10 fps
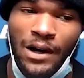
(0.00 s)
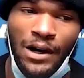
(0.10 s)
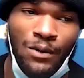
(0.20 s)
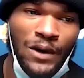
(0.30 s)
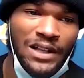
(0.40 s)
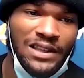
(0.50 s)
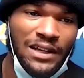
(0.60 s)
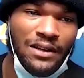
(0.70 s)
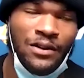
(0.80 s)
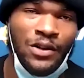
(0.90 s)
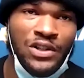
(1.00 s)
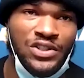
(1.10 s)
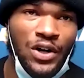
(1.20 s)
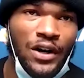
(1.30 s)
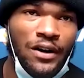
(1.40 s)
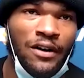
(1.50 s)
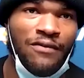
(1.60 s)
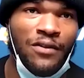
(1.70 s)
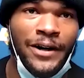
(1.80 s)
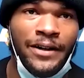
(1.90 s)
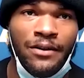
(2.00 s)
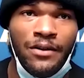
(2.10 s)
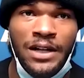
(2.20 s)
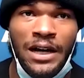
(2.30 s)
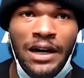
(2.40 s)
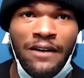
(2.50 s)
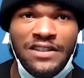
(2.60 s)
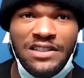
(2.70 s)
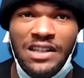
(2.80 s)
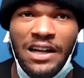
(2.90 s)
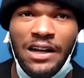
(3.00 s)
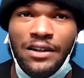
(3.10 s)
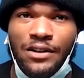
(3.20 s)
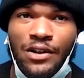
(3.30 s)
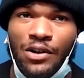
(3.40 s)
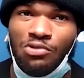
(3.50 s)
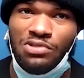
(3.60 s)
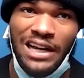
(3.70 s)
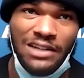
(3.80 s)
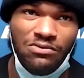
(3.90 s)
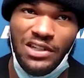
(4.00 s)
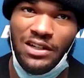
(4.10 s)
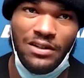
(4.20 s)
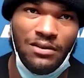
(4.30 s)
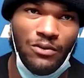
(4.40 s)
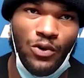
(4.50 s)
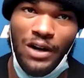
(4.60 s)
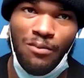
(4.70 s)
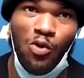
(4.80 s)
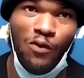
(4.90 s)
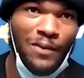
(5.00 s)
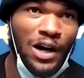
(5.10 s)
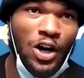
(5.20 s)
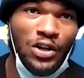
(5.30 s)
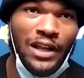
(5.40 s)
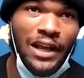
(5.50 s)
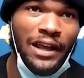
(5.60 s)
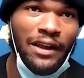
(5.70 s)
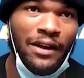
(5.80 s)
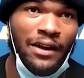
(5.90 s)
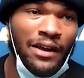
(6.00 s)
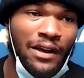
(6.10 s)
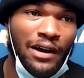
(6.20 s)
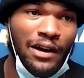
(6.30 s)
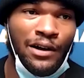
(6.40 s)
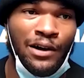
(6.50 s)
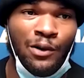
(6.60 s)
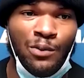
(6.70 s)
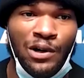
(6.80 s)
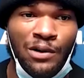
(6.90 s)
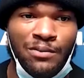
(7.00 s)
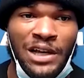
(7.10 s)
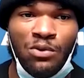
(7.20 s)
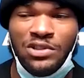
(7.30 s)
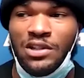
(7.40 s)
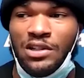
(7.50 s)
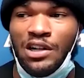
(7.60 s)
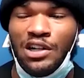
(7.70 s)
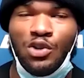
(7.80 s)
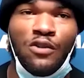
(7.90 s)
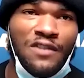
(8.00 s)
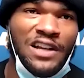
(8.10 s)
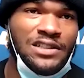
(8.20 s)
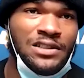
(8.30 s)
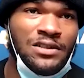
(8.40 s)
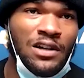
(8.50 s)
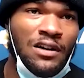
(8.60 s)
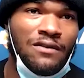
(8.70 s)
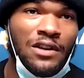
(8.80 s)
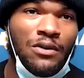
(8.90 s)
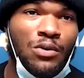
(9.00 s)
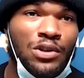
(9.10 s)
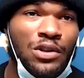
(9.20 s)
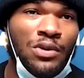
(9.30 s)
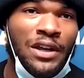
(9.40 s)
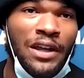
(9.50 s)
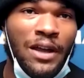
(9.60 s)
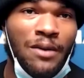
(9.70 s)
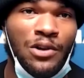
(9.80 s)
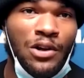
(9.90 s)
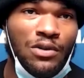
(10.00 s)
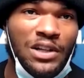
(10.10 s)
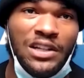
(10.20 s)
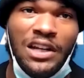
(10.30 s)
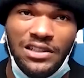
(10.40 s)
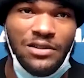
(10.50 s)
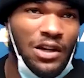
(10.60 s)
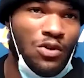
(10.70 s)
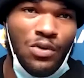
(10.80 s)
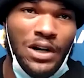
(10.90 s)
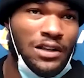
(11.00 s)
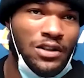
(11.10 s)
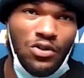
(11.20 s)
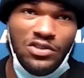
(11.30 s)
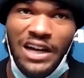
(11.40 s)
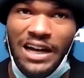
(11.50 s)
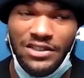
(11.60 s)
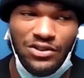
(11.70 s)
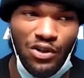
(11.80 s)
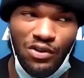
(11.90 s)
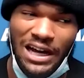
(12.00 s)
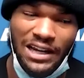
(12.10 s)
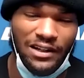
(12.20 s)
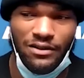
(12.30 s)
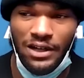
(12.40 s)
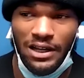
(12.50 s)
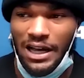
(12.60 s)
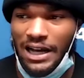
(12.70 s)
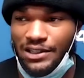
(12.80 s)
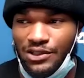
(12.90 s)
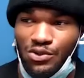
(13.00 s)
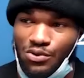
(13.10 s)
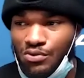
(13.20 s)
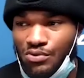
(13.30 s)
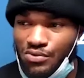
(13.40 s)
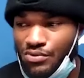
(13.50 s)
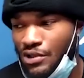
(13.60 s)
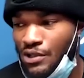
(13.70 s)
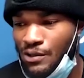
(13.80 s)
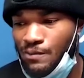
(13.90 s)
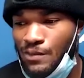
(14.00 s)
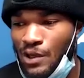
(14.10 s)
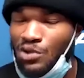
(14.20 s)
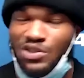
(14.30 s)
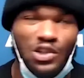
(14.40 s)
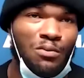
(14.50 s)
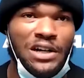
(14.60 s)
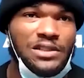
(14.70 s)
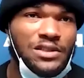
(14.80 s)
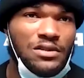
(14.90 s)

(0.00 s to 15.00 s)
Well, I think, it starts up front with our offensive line. Those guys were getting great movement all day. And that was a clear reflection of the run game. It doesn't go without those guys. I can do only so much,